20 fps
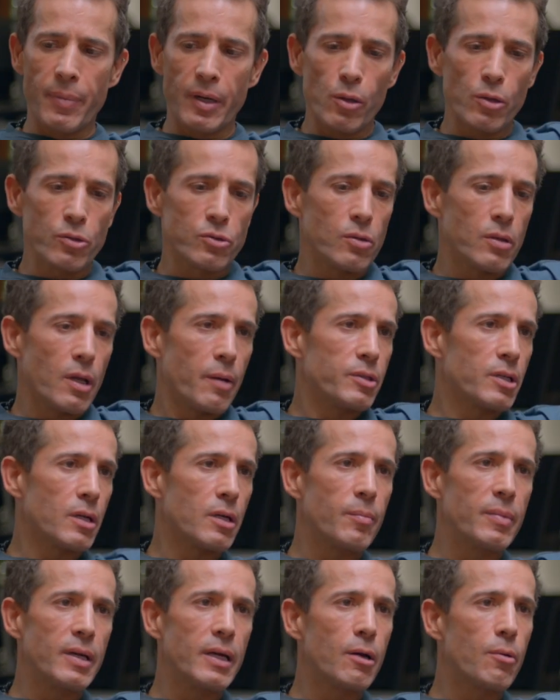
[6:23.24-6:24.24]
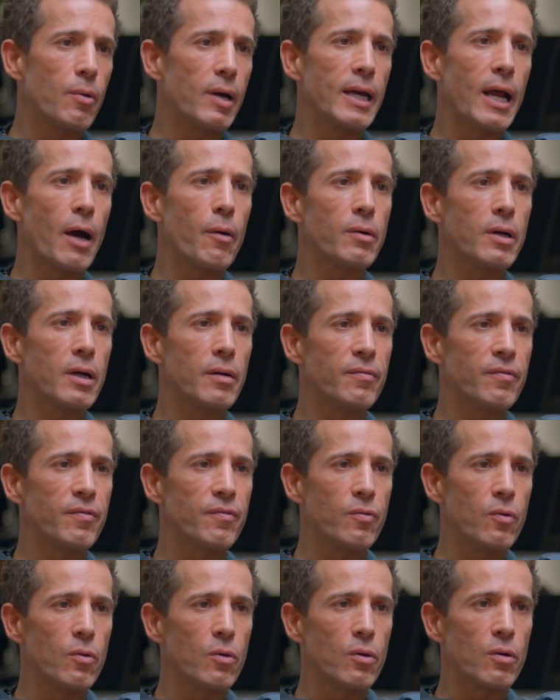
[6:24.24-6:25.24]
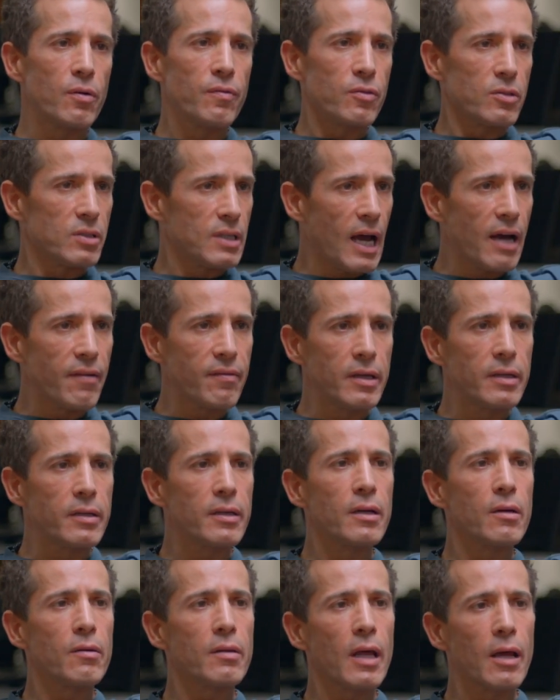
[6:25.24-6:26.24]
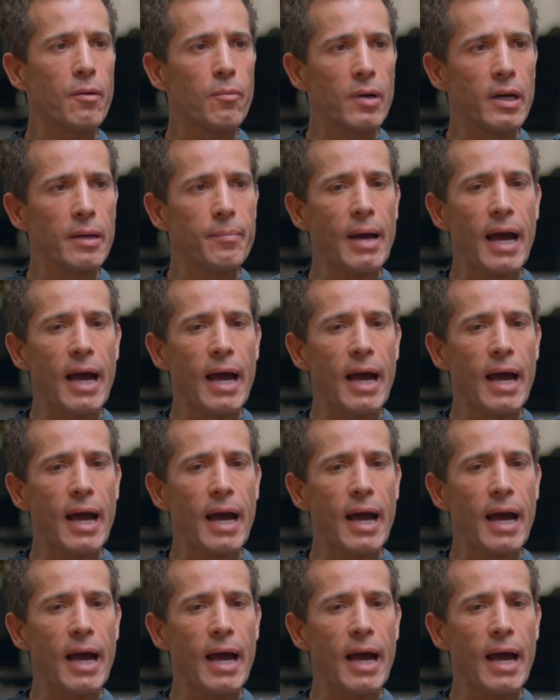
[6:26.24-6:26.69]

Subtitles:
but also that was going to be a great outcome for Savvy. That really